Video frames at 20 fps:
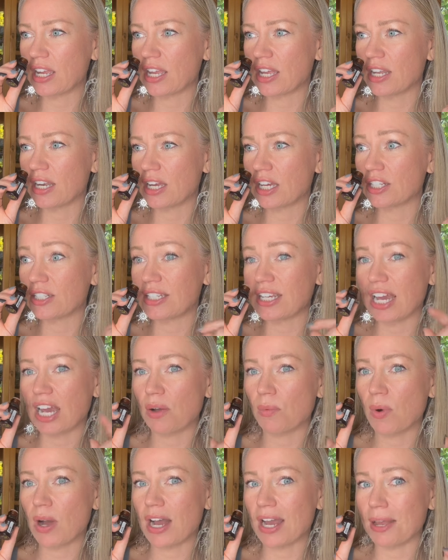in a
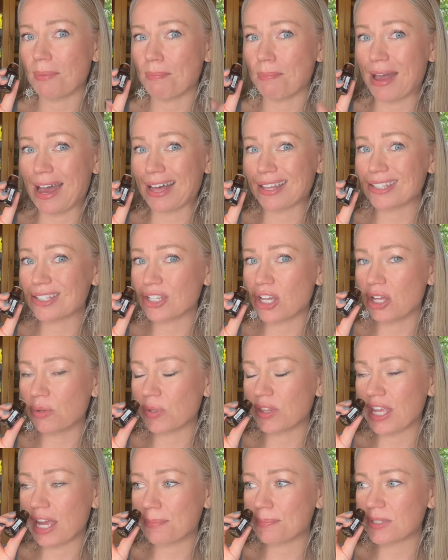DIY bath salt
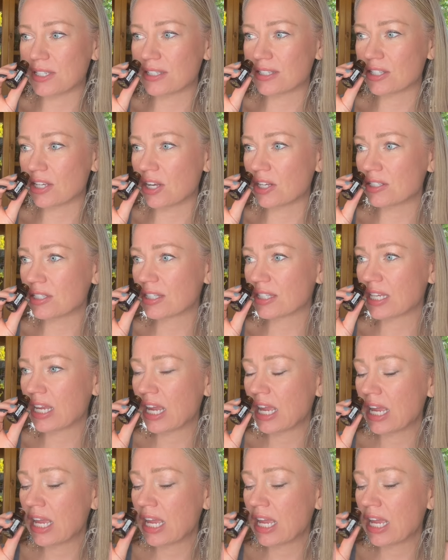with Epsom salts.